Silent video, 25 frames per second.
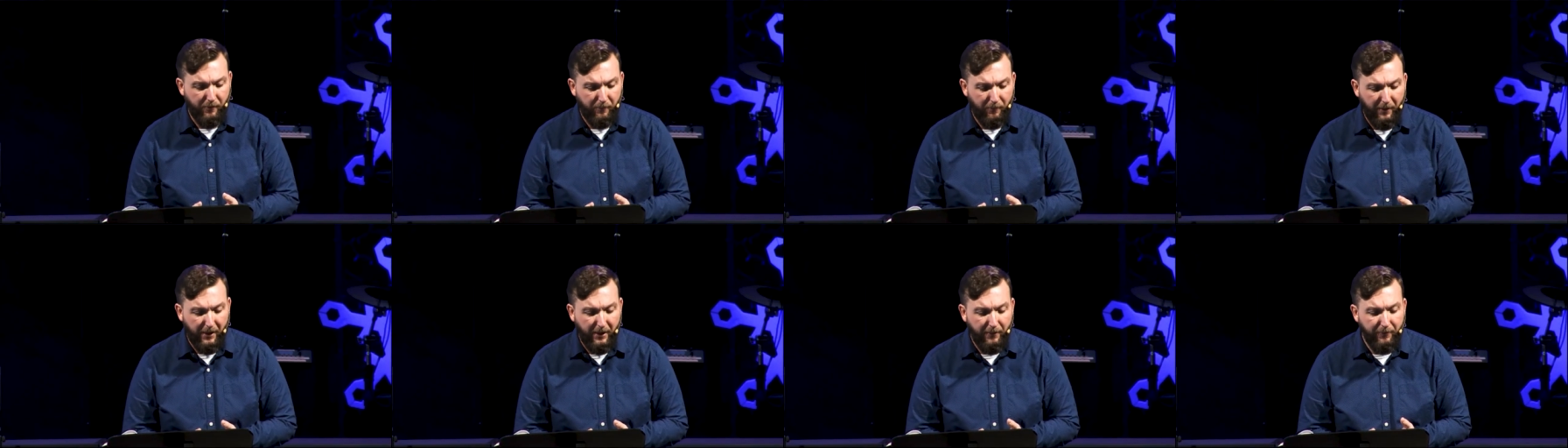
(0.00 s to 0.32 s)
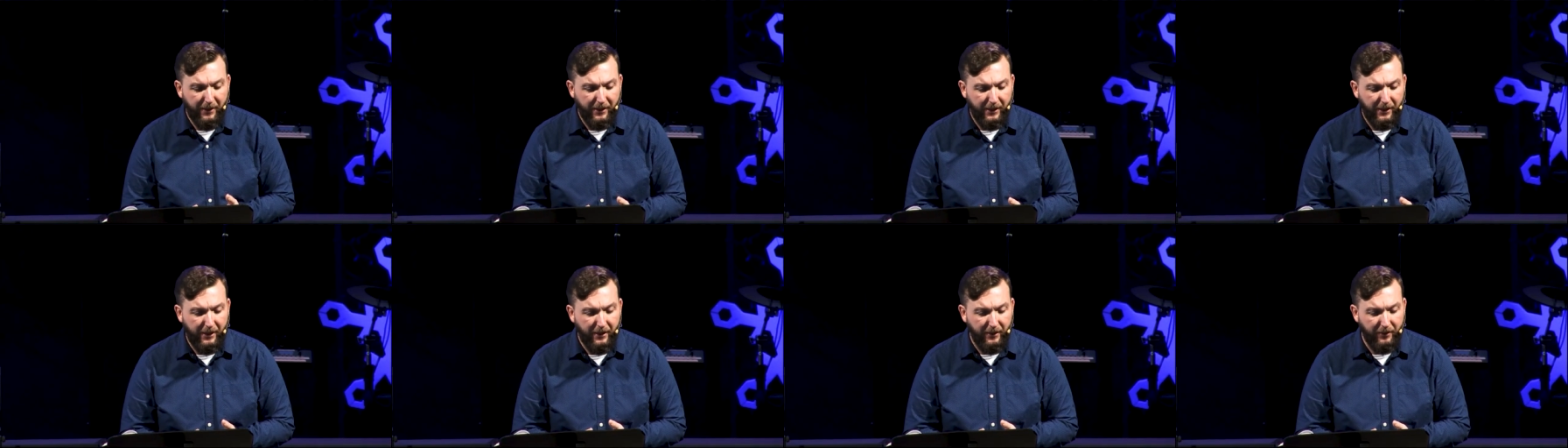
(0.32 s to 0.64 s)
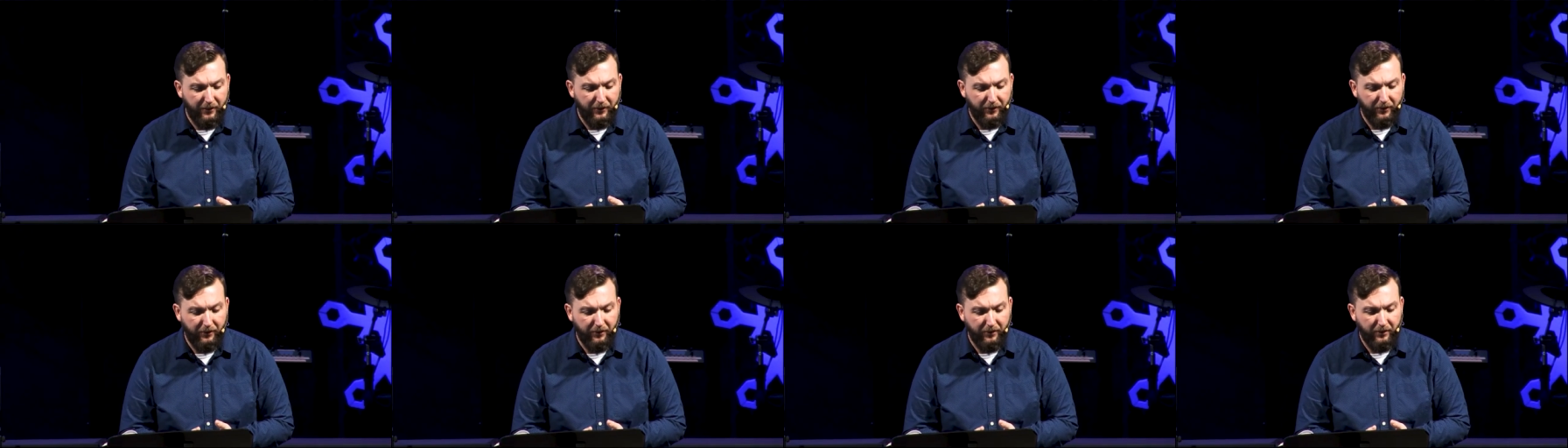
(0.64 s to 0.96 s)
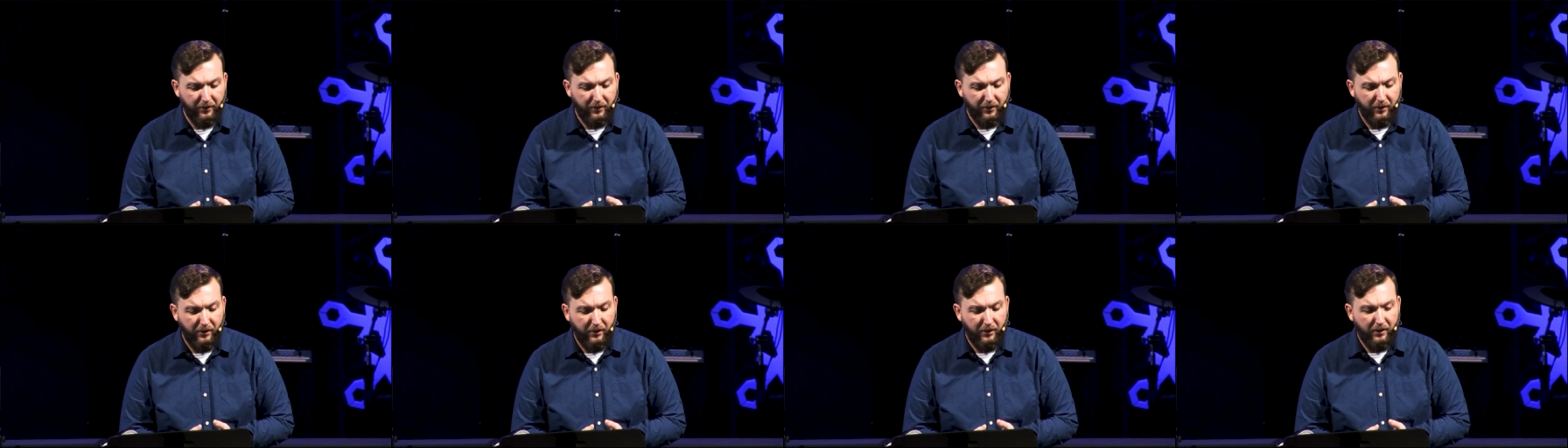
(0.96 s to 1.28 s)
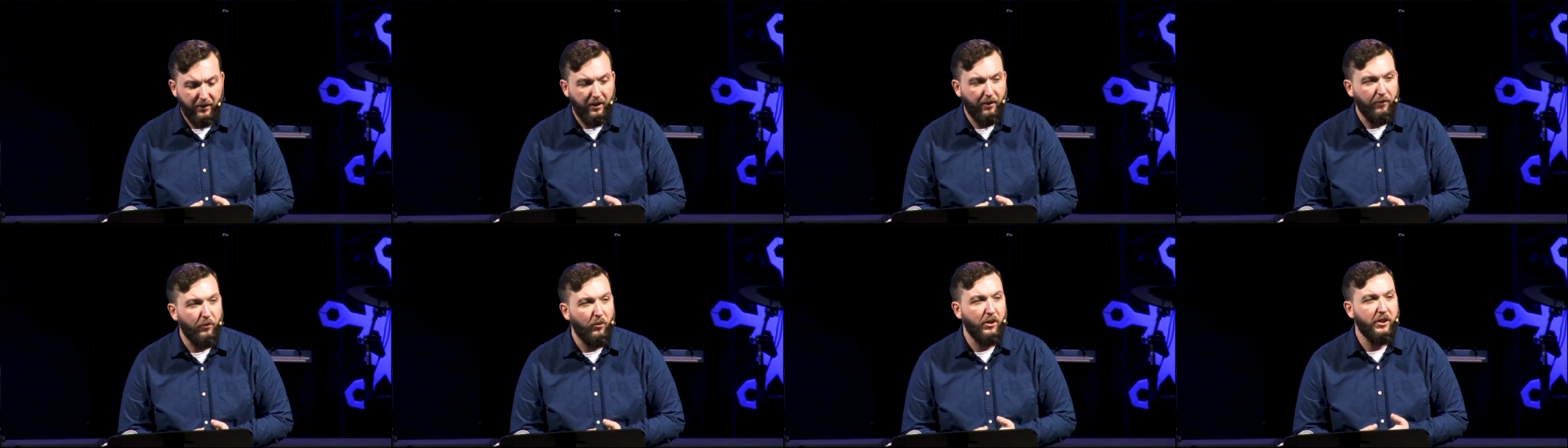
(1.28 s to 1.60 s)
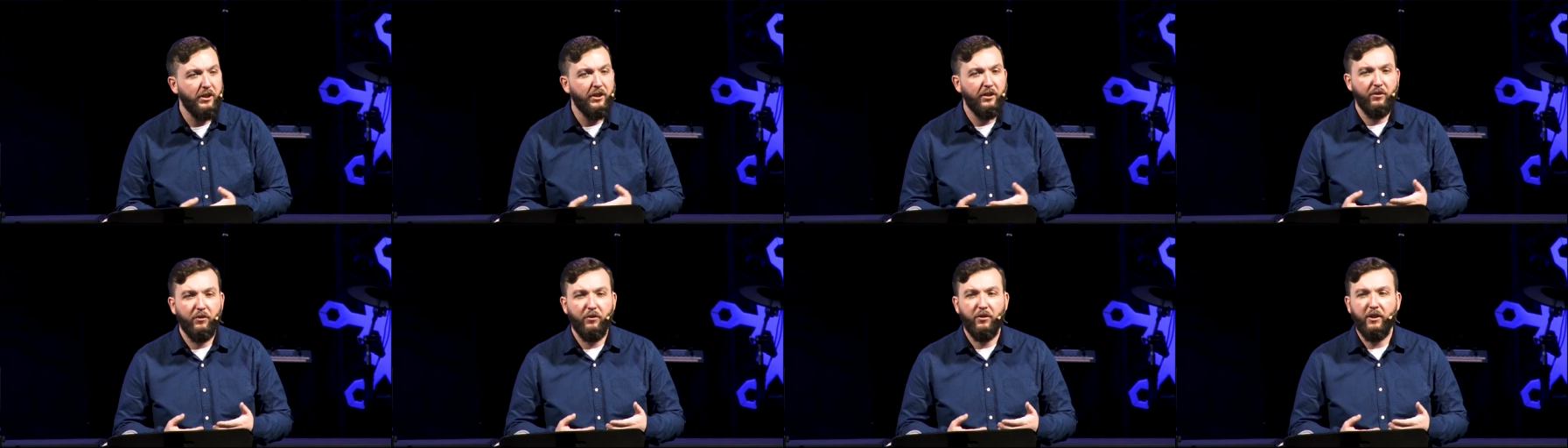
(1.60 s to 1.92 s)
Maybe it is. Um,
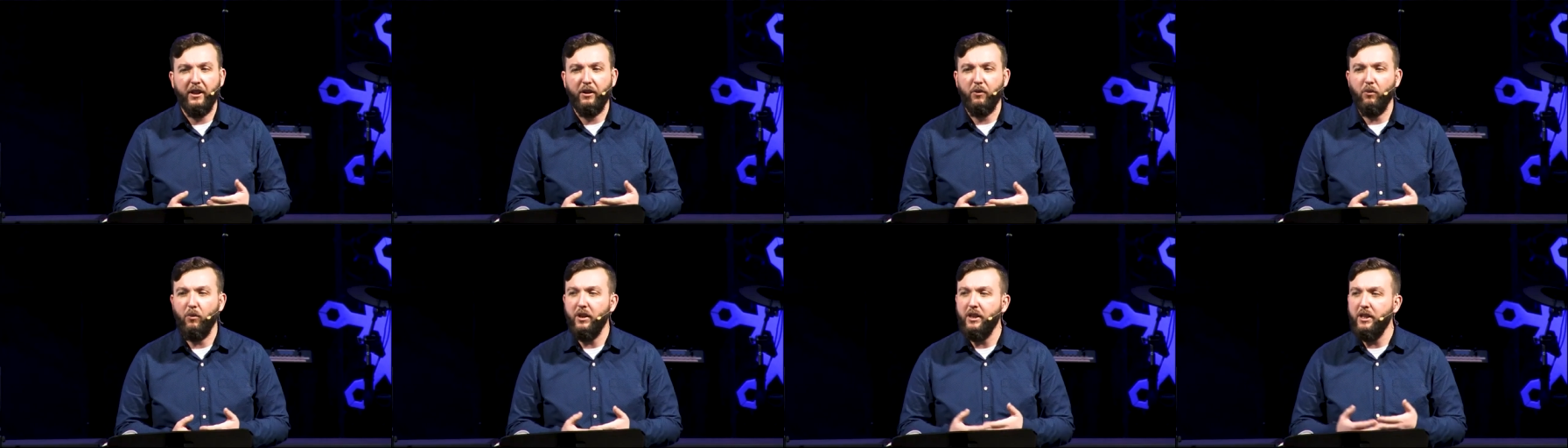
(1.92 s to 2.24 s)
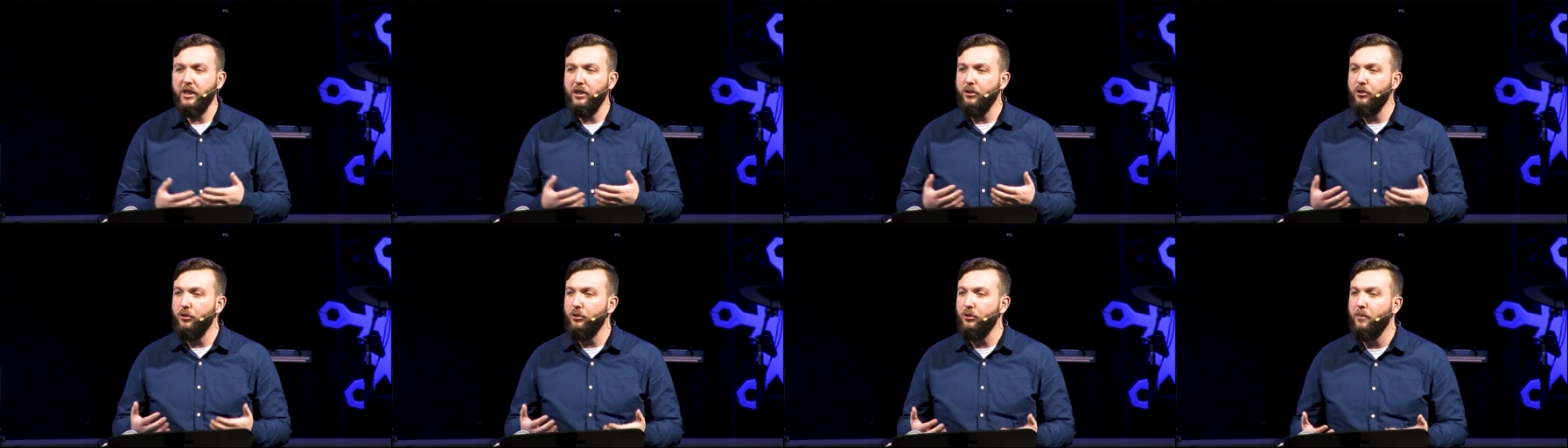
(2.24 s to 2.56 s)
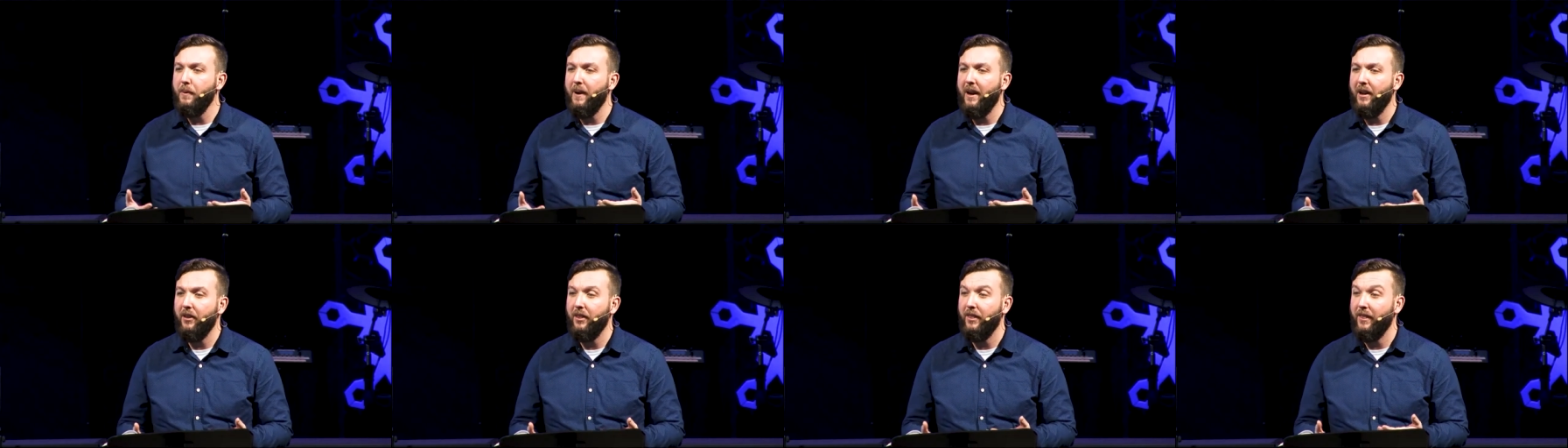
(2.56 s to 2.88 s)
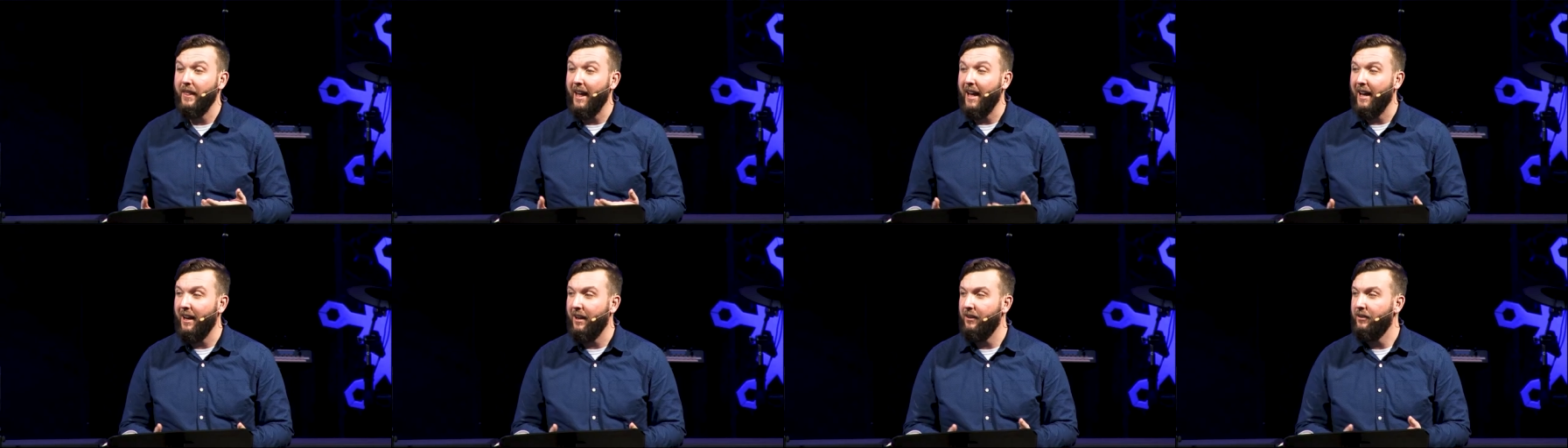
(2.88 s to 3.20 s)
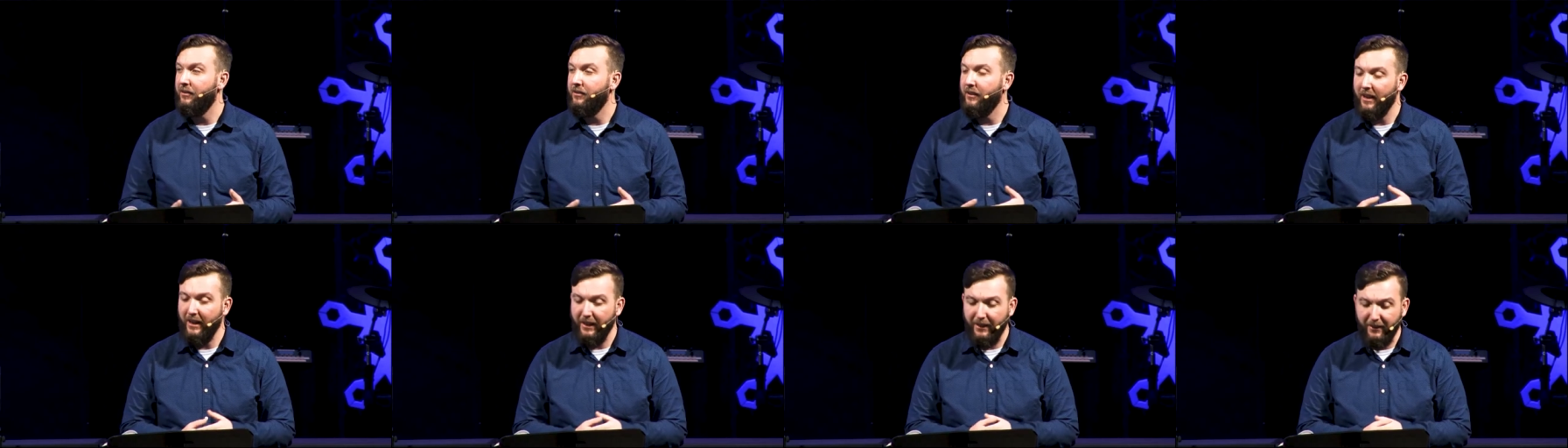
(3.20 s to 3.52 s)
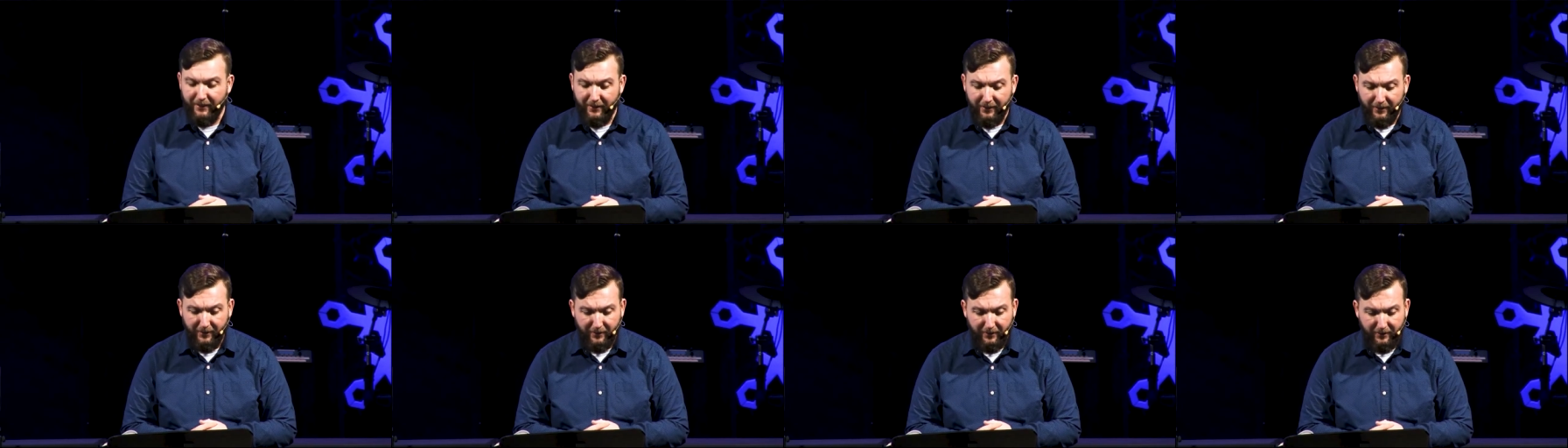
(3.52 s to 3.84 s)
what do you like? What do you do about that,
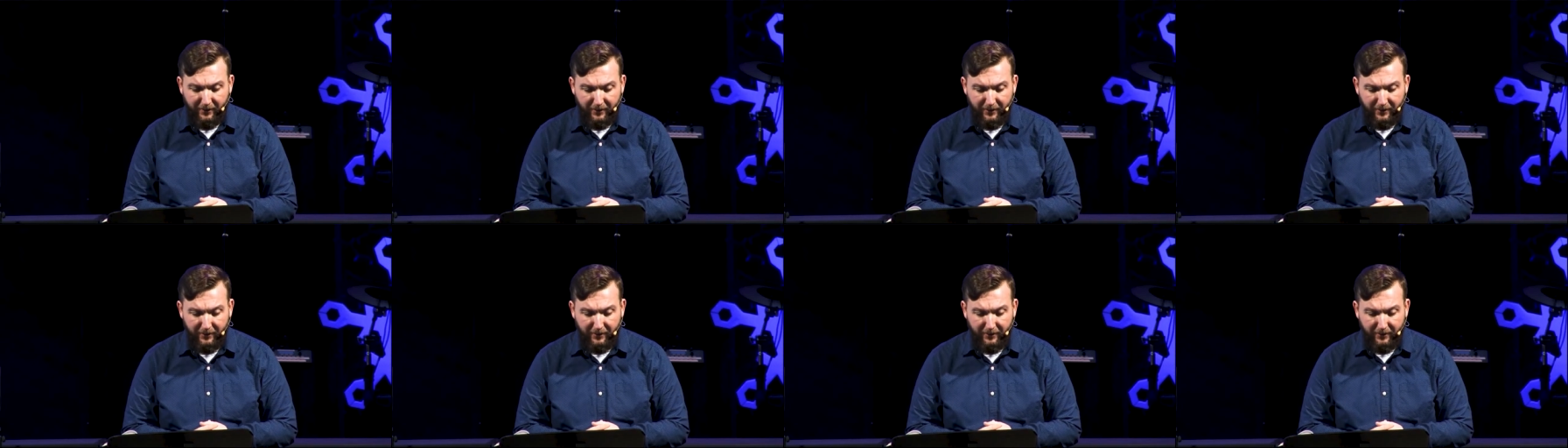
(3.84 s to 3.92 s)
right?